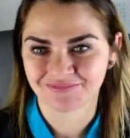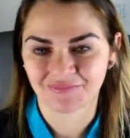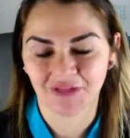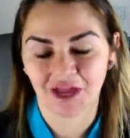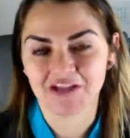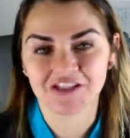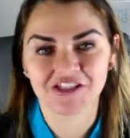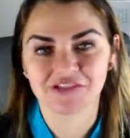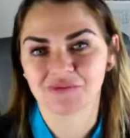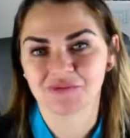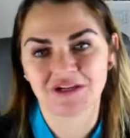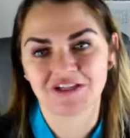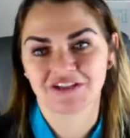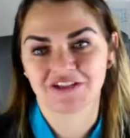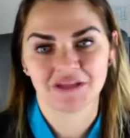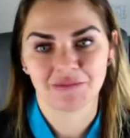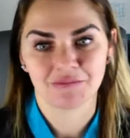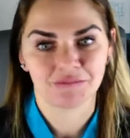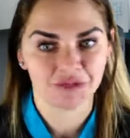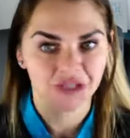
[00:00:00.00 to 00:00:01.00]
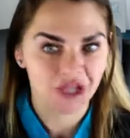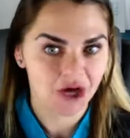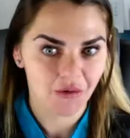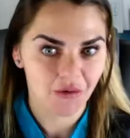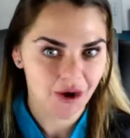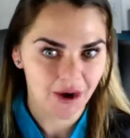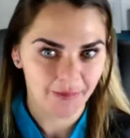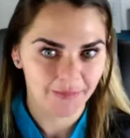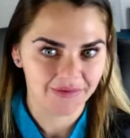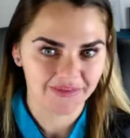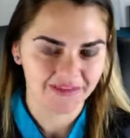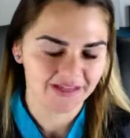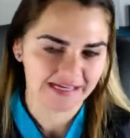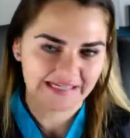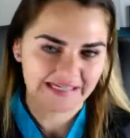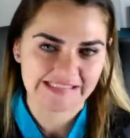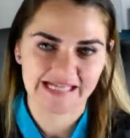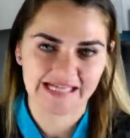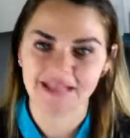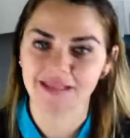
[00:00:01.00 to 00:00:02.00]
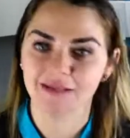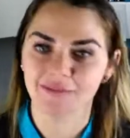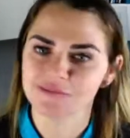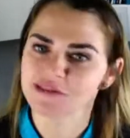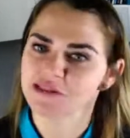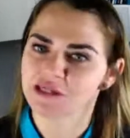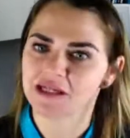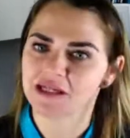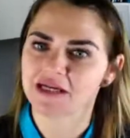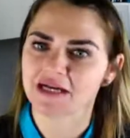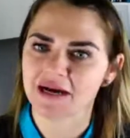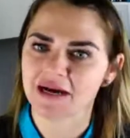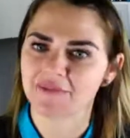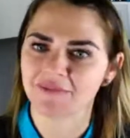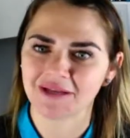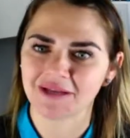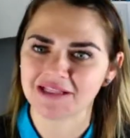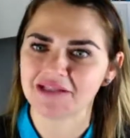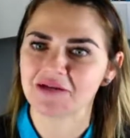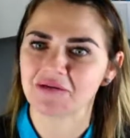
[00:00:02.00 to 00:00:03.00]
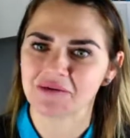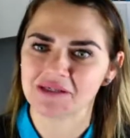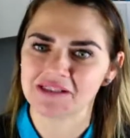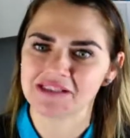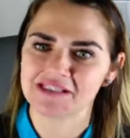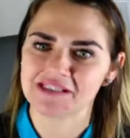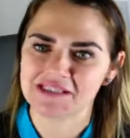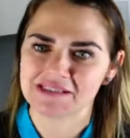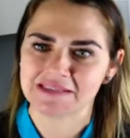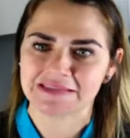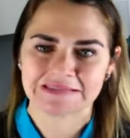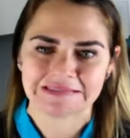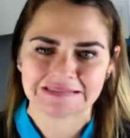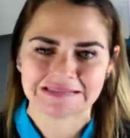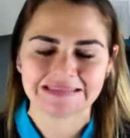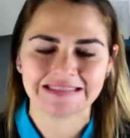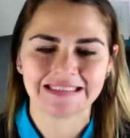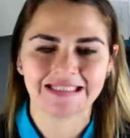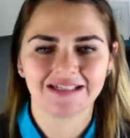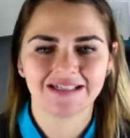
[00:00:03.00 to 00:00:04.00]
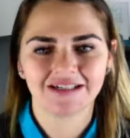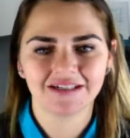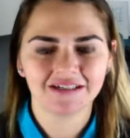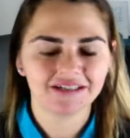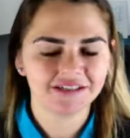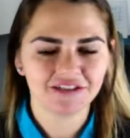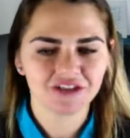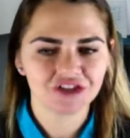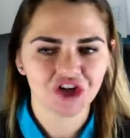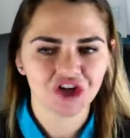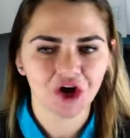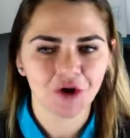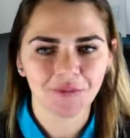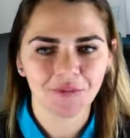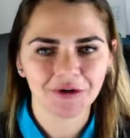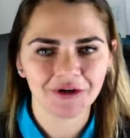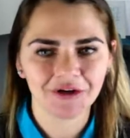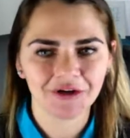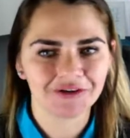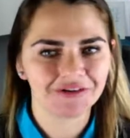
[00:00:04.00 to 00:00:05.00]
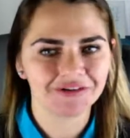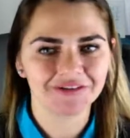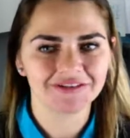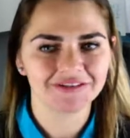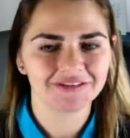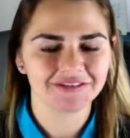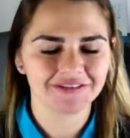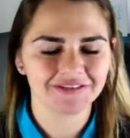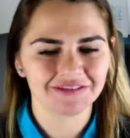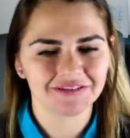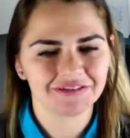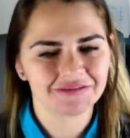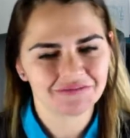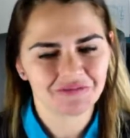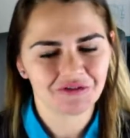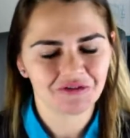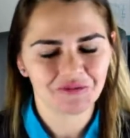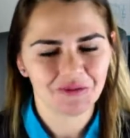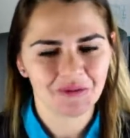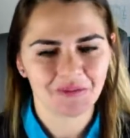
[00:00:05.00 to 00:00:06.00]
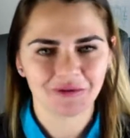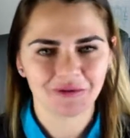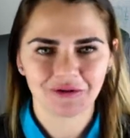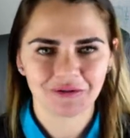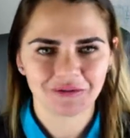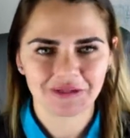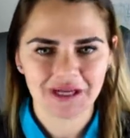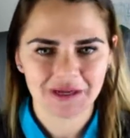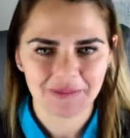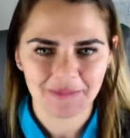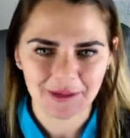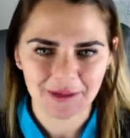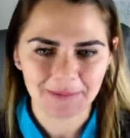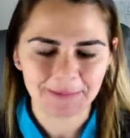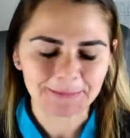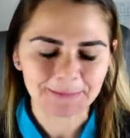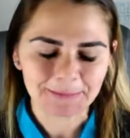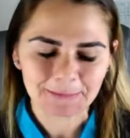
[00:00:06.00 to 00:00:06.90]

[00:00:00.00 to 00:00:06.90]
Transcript: I just wait till they blow up and then I send them. So, like, I'm like the once a year, like the sharpener, and those people don't like me.